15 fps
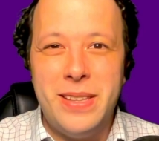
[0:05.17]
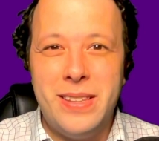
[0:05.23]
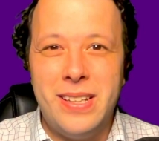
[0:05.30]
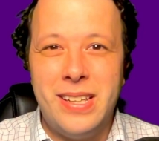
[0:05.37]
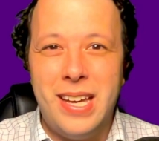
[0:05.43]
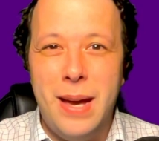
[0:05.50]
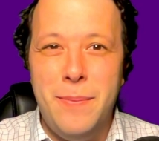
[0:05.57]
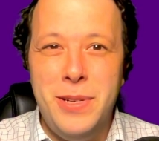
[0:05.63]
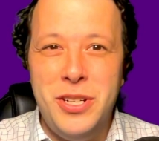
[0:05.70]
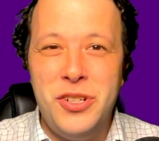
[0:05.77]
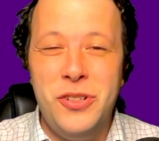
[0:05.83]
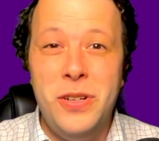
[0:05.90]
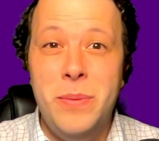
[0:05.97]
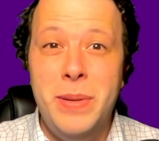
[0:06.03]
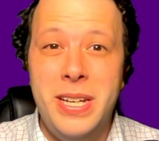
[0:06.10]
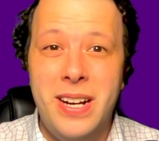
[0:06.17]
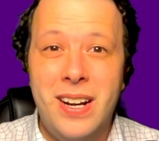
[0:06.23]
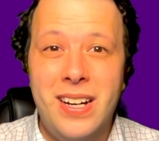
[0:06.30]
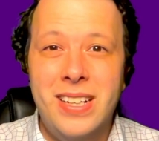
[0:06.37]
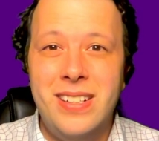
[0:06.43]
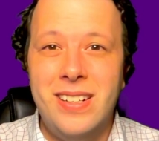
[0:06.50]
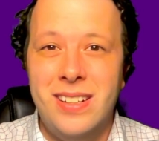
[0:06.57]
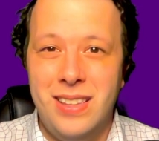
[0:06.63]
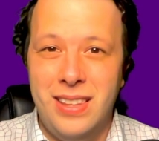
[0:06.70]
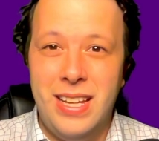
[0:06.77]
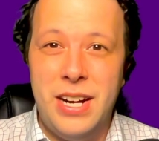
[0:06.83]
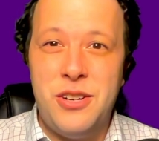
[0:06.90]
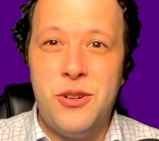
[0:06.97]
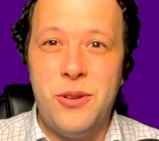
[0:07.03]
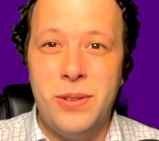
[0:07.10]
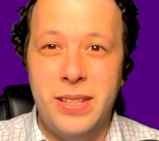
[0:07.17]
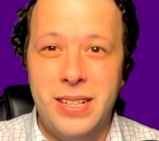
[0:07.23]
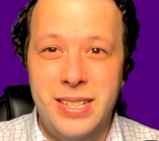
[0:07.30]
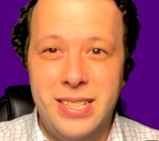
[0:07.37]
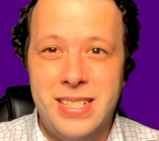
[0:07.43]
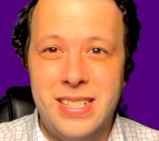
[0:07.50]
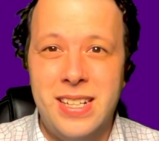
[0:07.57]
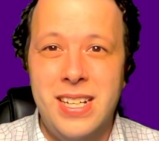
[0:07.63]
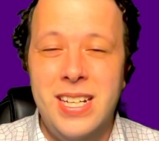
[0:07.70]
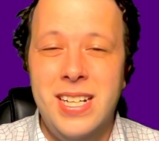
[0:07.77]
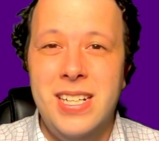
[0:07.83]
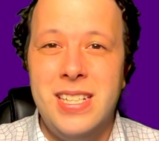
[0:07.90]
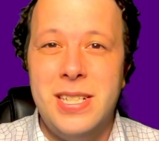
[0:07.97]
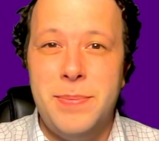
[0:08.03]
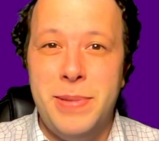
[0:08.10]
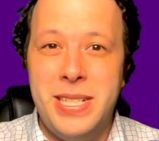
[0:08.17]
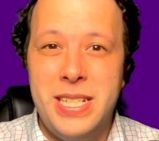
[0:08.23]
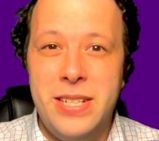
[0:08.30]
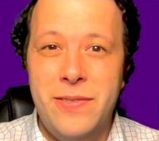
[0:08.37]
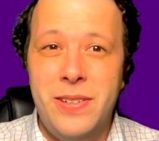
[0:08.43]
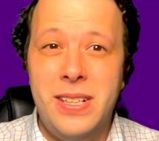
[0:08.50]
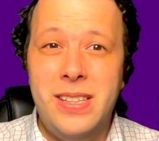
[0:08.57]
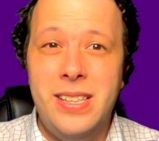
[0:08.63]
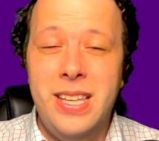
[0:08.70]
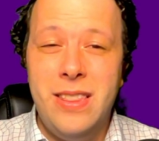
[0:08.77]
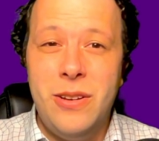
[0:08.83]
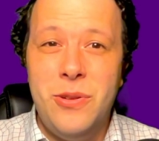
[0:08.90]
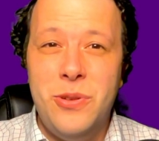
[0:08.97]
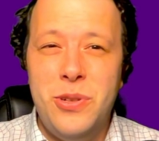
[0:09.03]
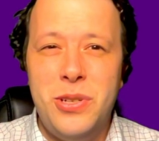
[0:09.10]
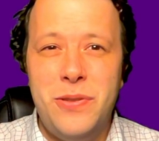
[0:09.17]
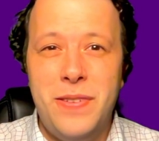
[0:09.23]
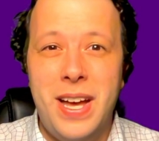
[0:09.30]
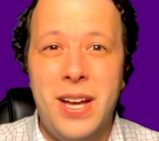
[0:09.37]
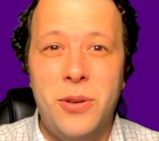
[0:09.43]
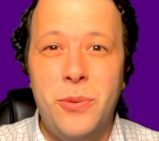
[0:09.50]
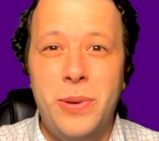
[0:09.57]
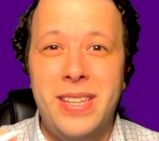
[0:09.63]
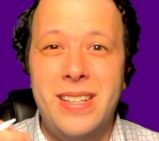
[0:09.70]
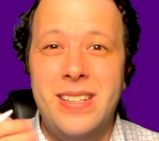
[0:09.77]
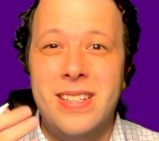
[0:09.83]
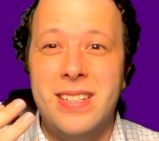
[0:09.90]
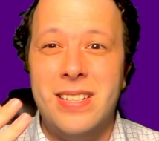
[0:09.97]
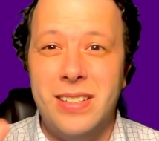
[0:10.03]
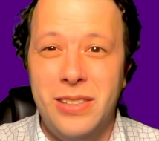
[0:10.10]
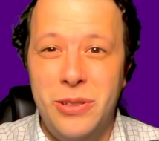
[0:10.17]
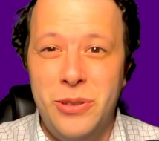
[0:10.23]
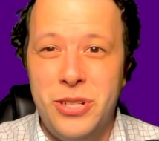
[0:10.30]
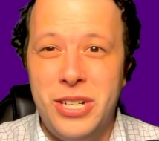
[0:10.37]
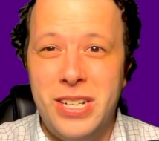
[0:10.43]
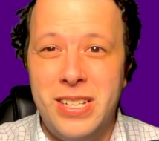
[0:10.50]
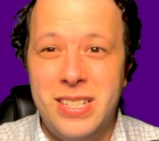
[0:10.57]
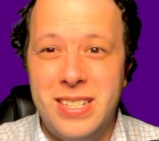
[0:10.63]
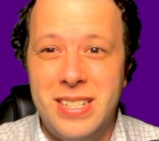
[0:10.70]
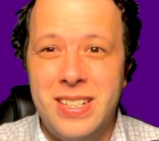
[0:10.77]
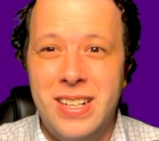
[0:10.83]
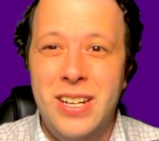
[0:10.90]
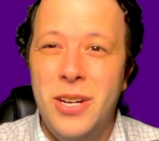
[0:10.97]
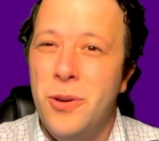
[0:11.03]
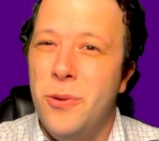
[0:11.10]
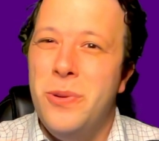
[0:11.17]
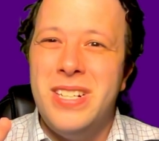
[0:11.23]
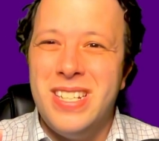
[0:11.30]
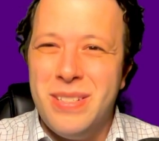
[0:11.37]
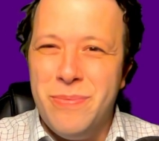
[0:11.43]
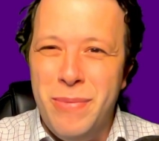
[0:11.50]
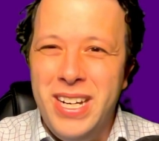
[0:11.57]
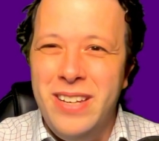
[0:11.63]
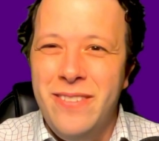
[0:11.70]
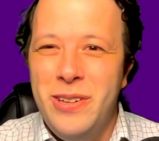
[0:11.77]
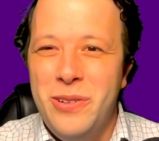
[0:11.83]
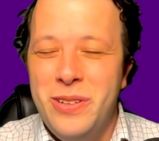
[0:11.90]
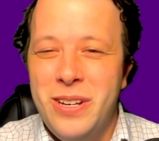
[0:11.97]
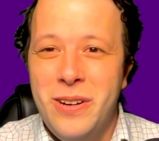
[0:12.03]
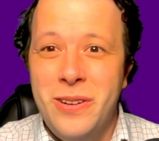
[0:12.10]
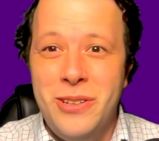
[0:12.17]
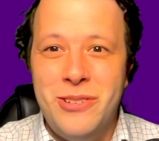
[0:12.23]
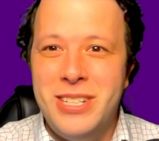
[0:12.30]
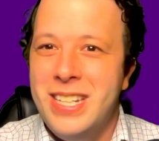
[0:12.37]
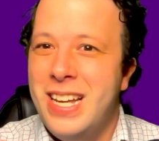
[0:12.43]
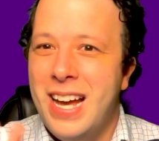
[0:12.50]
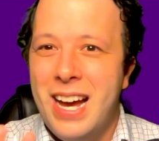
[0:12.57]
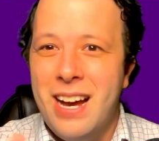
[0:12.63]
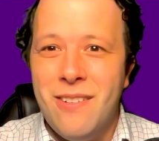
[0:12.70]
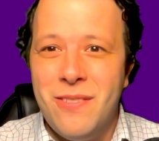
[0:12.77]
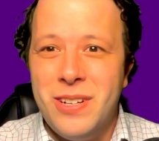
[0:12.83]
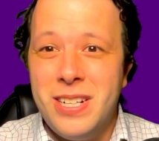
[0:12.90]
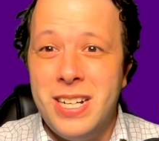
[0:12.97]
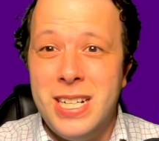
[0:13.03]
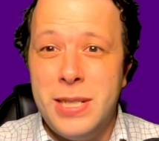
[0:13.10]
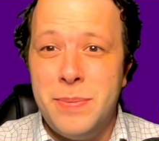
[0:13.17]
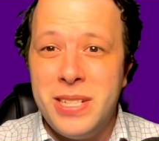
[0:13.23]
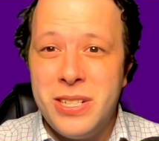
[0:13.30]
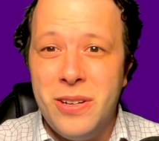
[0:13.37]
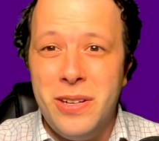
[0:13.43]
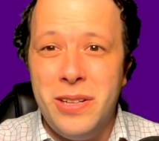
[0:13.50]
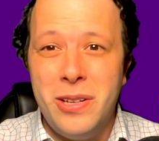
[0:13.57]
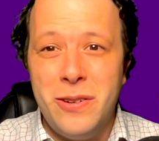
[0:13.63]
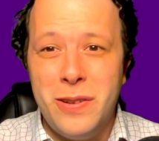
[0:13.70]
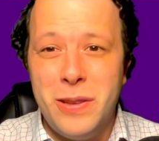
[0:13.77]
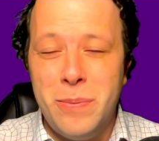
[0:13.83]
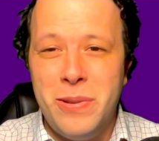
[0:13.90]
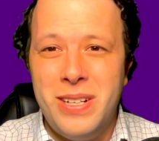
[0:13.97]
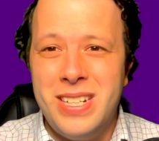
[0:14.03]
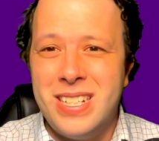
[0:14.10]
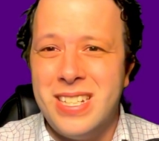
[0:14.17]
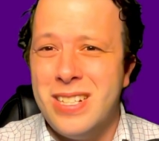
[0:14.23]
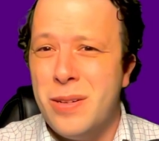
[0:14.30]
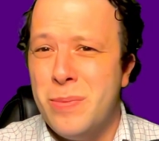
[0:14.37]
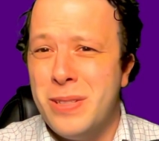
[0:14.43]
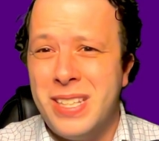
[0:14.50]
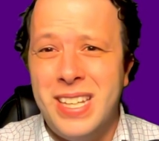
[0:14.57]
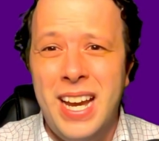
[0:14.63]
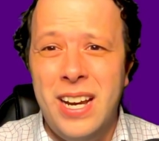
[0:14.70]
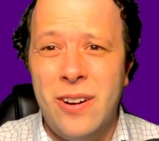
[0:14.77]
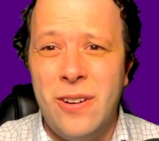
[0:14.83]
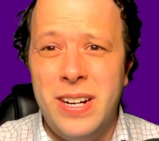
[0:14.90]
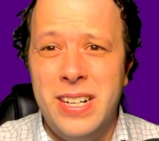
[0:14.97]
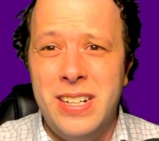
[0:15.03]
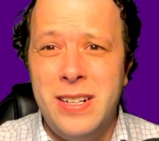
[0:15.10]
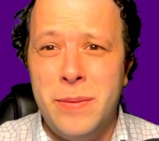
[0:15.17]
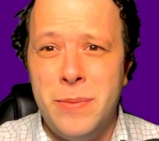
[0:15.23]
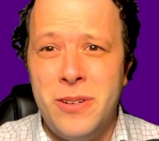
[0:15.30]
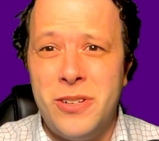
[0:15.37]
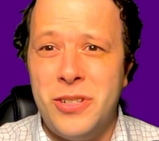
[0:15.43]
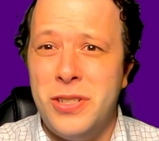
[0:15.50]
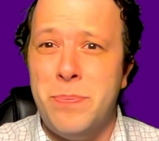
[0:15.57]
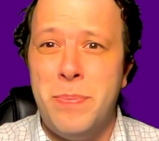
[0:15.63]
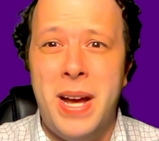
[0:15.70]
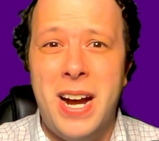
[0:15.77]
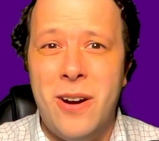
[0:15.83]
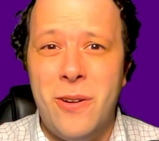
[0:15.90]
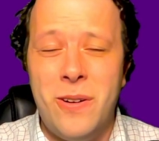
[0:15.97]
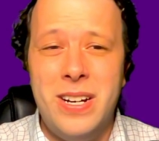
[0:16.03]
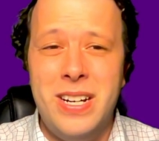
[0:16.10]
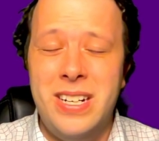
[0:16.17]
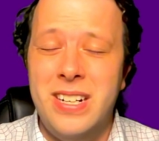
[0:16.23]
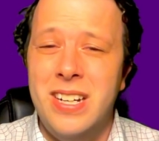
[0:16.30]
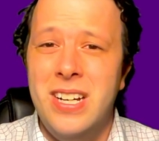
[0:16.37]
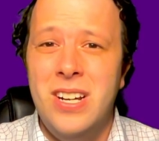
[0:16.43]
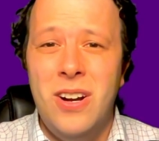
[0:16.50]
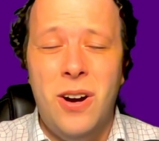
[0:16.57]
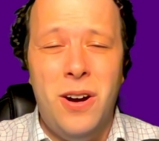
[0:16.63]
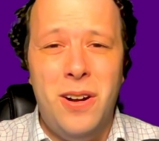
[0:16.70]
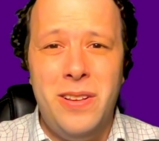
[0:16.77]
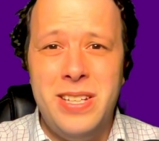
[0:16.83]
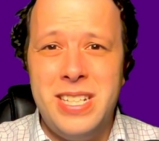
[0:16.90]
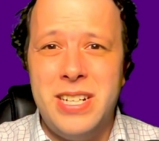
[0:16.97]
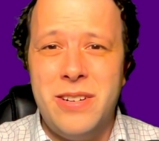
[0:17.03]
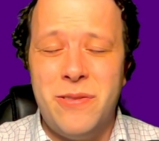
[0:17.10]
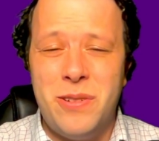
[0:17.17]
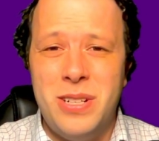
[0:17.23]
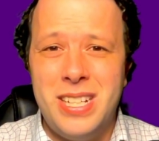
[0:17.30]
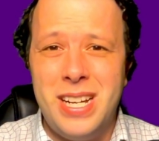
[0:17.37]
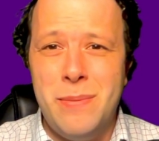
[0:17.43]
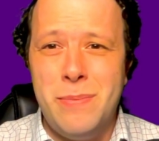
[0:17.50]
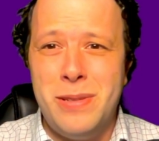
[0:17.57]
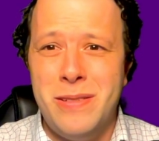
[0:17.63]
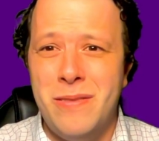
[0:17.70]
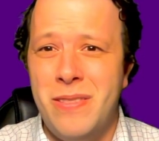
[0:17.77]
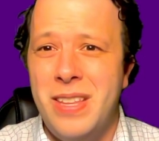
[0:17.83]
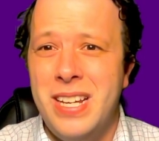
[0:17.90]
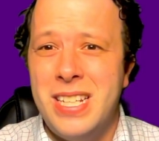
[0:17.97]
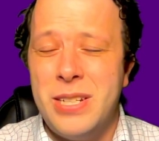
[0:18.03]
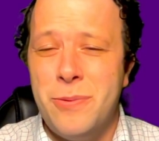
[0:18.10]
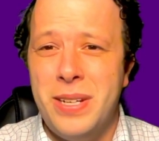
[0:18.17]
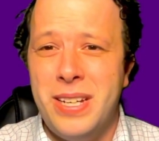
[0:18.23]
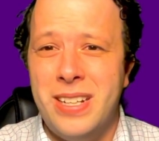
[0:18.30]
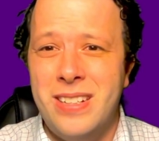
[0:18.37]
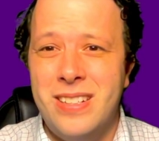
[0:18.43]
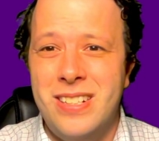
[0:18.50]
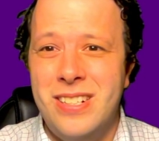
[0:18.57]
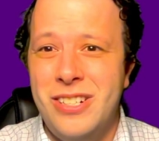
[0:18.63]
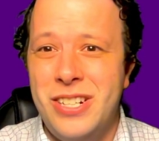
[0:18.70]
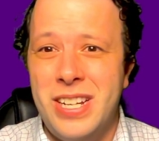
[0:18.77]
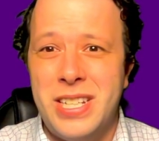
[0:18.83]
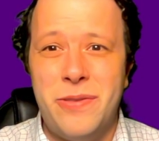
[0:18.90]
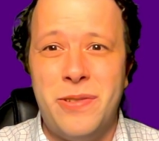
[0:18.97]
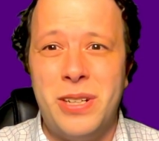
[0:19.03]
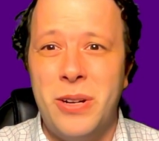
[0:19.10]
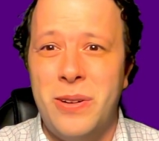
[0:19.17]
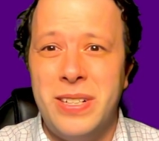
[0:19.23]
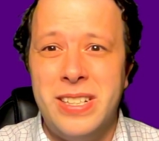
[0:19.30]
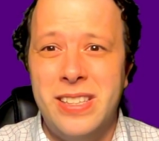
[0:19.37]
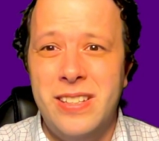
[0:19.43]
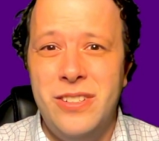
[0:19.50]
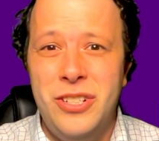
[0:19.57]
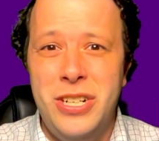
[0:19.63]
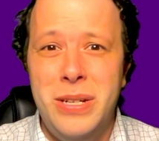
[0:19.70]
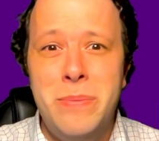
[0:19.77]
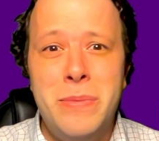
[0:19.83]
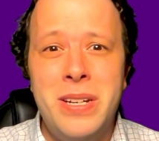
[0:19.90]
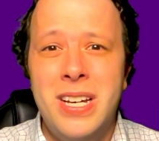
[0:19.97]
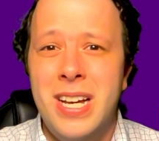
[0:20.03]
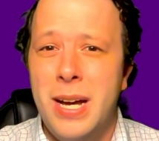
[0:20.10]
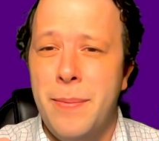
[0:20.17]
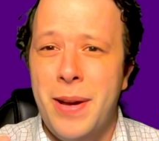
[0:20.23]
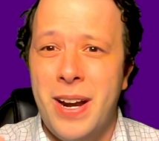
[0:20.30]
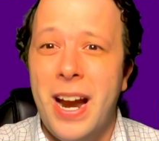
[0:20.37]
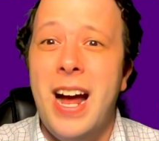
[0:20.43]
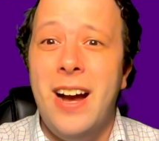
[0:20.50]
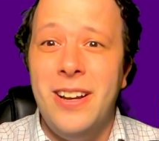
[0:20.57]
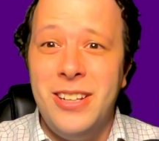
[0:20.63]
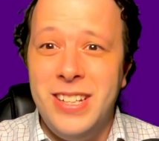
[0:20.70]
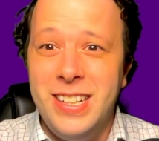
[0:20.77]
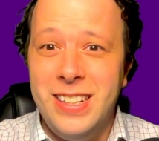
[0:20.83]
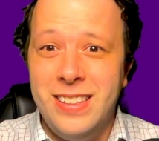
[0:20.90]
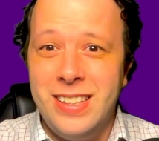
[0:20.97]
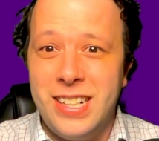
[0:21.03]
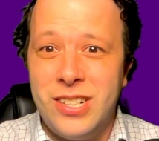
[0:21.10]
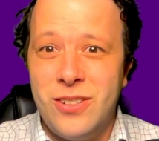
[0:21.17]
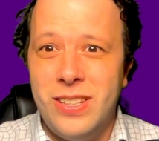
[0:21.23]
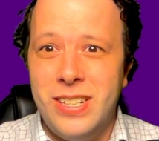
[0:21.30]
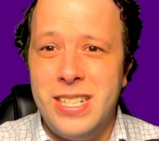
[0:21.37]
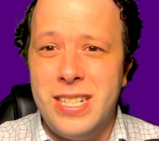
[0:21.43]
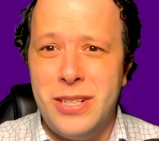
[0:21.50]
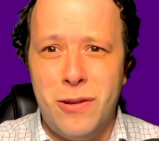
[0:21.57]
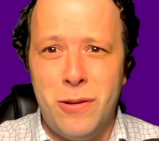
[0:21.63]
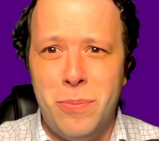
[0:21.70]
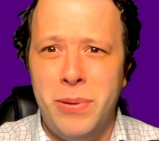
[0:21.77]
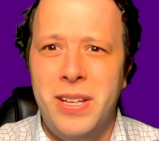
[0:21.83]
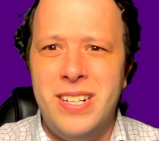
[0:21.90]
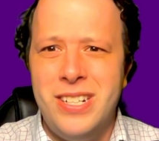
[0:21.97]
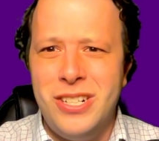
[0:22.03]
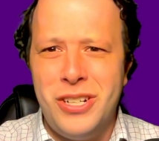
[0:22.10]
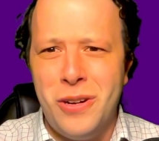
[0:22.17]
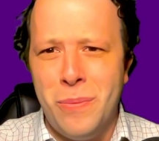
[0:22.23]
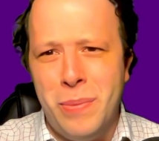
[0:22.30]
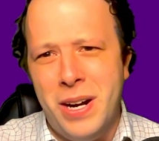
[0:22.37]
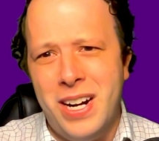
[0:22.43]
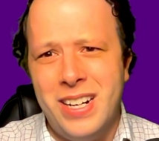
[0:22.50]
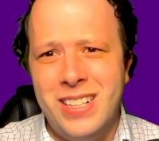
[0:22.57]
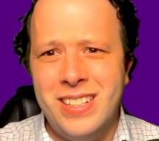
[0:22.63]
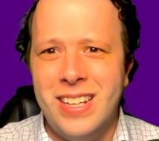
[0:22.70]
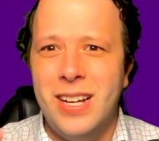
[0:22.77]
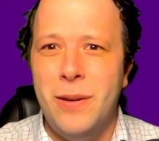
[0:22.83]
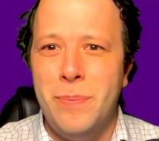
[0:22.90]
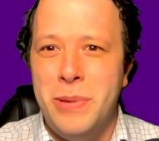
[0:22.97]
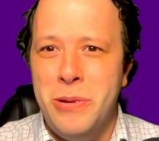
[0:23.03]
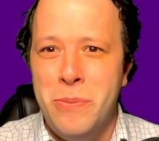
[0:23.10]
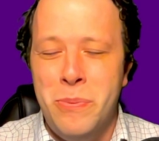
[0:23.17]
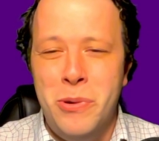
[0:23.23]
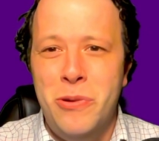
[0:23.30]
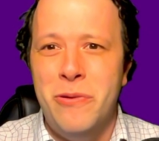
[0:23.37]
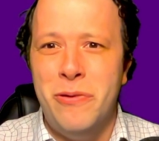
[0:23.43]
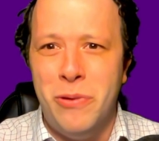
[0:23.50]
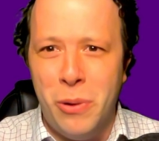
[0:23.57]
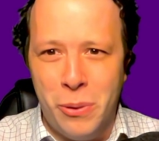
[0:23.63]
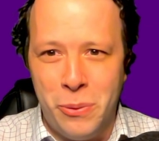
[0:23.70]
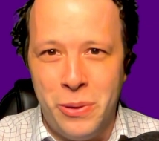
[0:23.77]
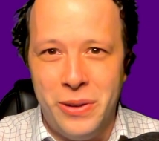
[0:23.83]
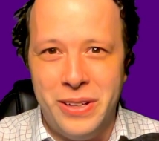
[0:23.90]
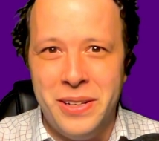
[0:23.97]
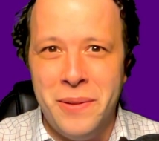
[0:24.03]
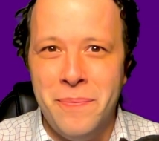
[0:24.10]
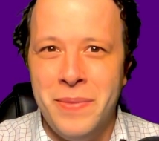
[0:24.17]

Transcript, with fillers: the chemistry behind electrolytes, specifically those found within solutions, which as many of you know, you see advertisements all over the place in terms of Gatorade commercials, Powerade, all these different types of things that we can ingest for going to the gym about how you need electrolytes to replenish your body and to help you move forward.